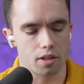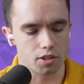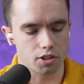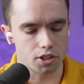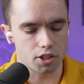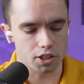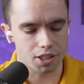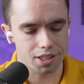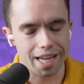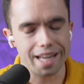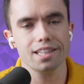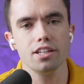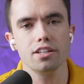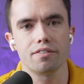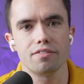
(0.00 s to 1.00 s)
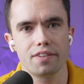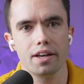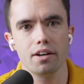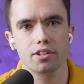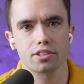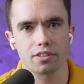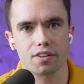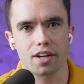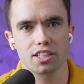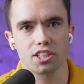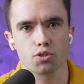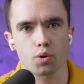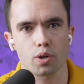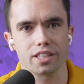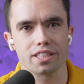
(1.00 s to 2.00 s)
the likelihood of failure as a
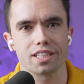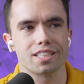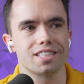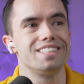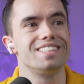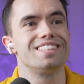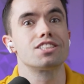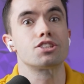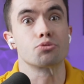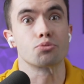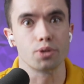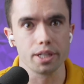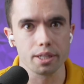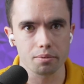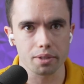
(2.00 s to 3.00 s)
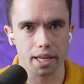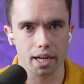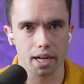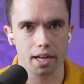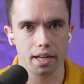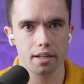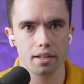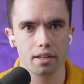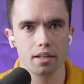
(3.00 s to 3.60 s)
franchisor is extremely high.